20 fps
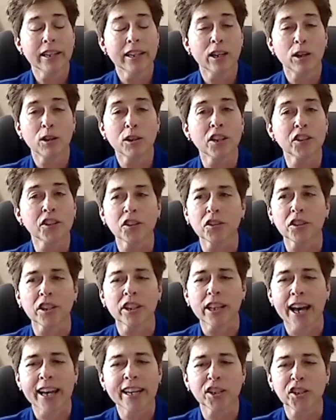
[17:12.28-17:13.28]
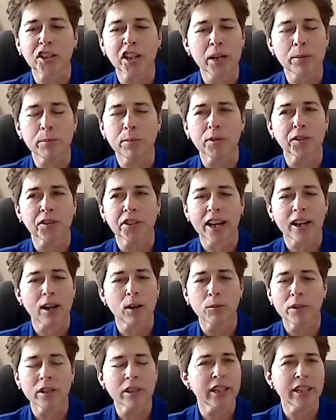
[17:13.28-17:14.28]
Because there's a lot of chambers that are
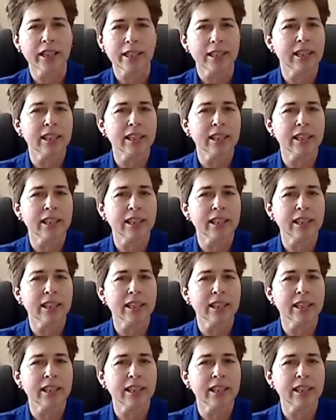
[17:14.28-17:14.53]
really,